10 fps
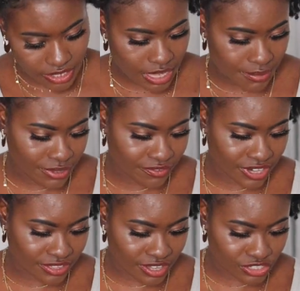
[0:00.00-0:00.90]
Let me
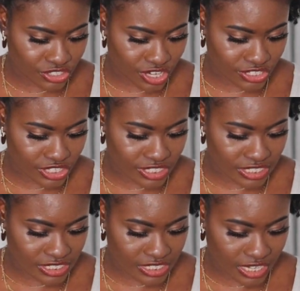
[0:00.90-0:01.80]
read the instructions
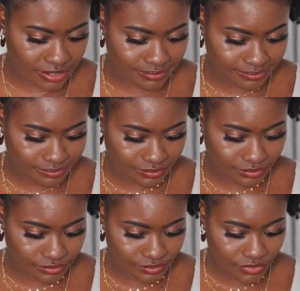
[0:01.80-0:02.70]
and see
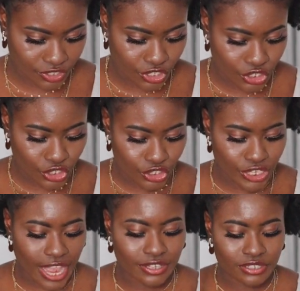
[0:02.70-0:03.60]

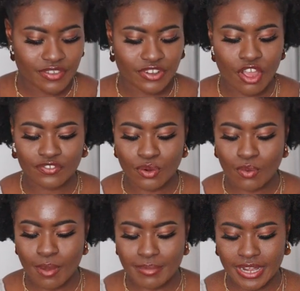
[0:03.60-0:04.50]
yeah you leave it on for
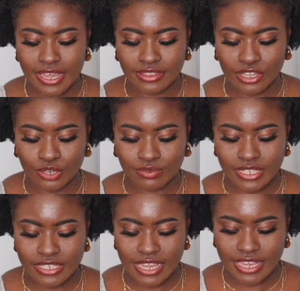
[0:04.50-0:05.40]
one minute and then you
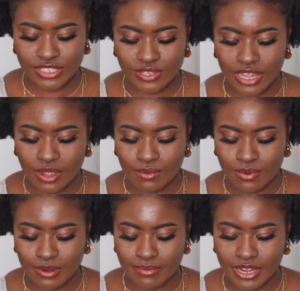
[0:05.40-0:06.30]
rinse it so like a
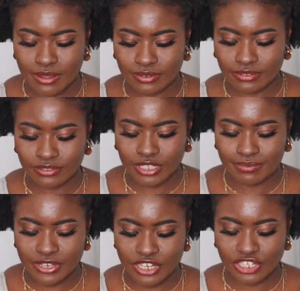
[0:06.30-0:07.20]
one minute
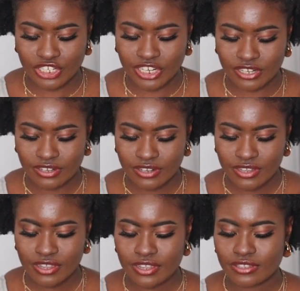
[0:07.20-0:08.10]
deep conditioner
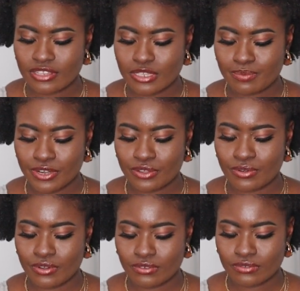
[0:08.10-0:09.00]
that's pretty
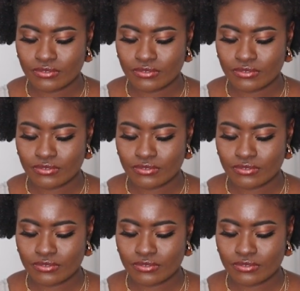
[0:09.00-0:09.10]
cool